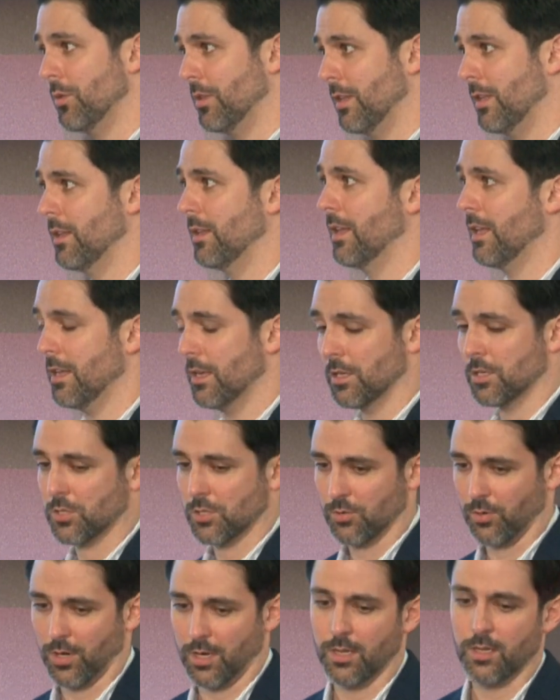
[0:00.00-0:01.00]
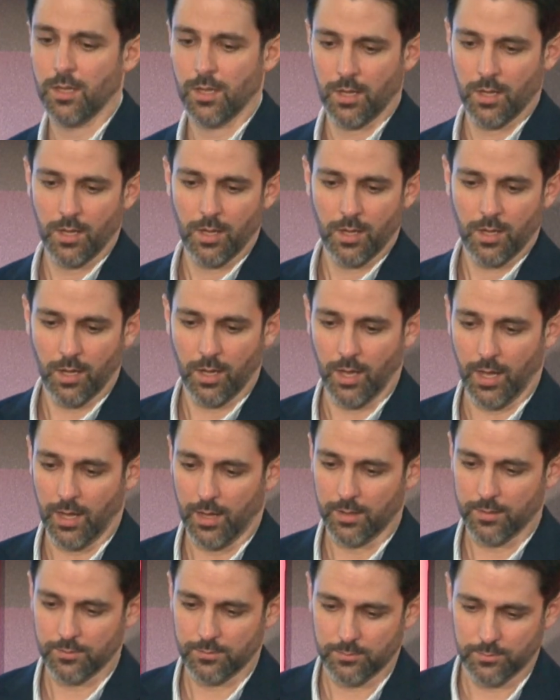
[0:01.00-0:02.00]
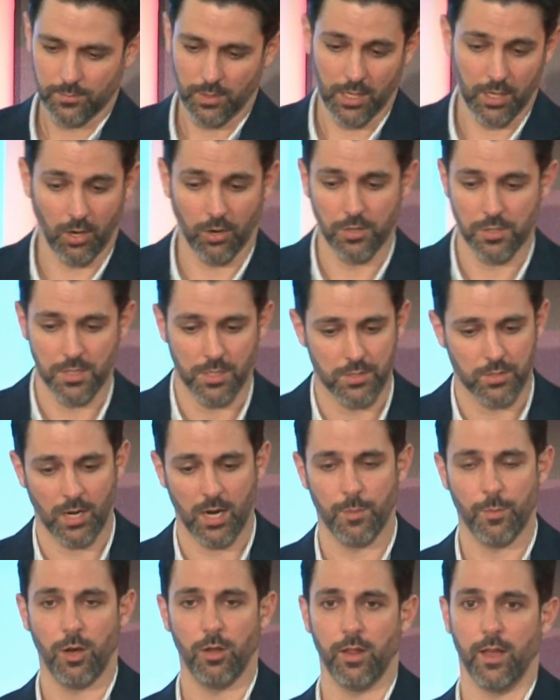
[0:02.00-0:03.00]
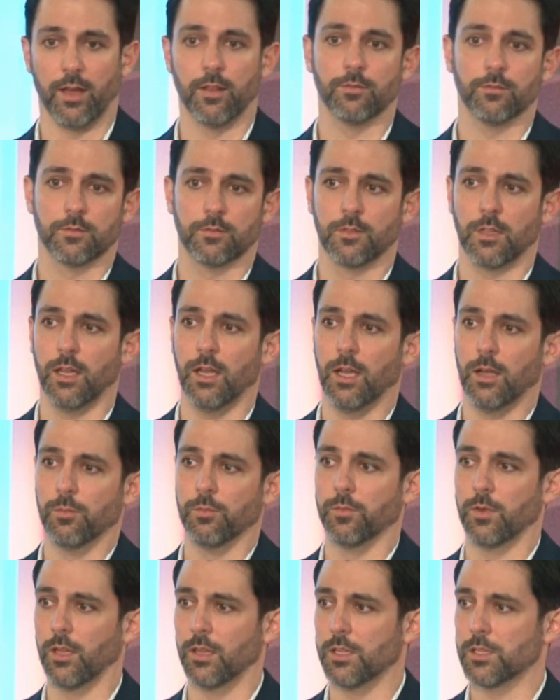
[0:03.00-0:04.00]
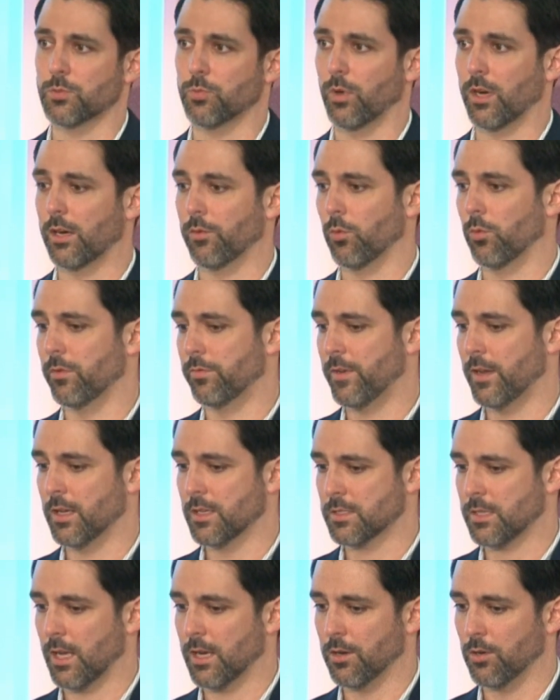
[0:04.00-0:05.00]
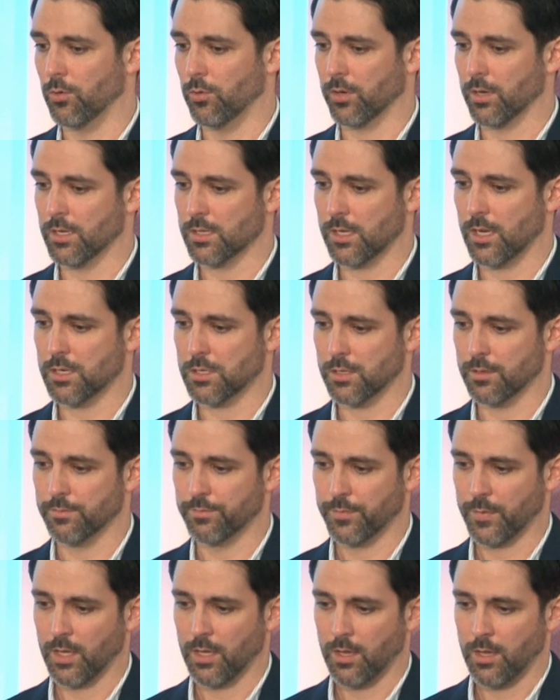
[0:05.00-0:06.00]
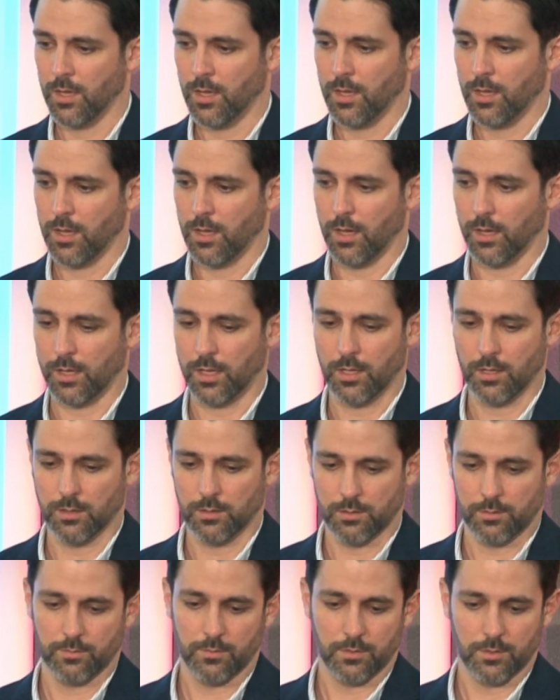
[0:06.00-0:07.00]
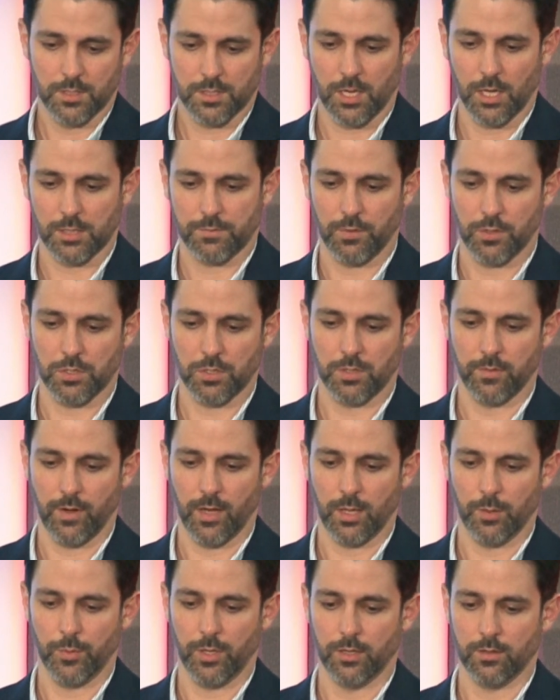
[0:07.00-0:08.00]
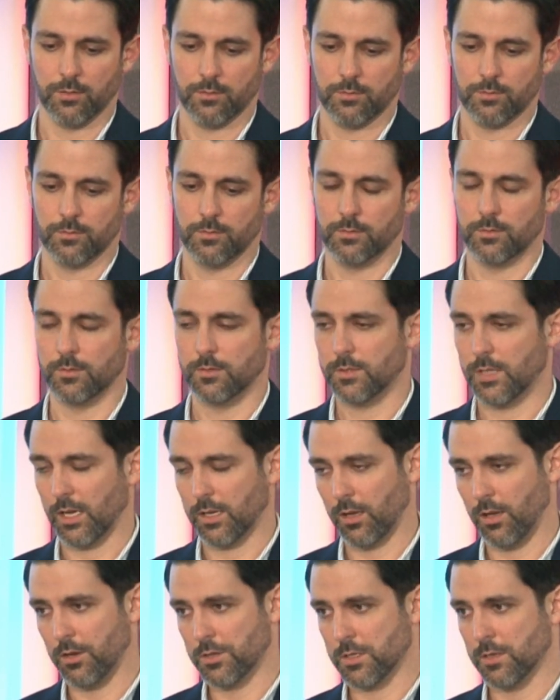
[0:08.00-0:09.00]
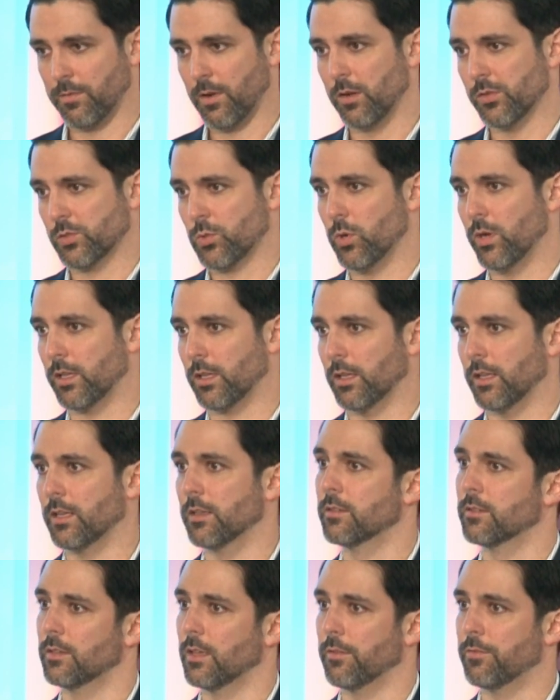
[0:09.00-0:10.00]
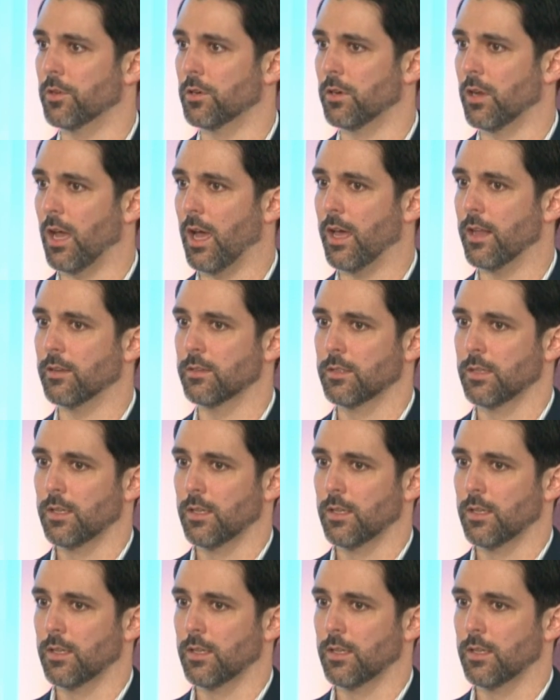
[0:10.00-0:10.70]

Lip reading: the industry. We encourage you to try them all out, at least whatever would fit inside your organization. Again, discuss future development. Technology evolves quickly. If you're not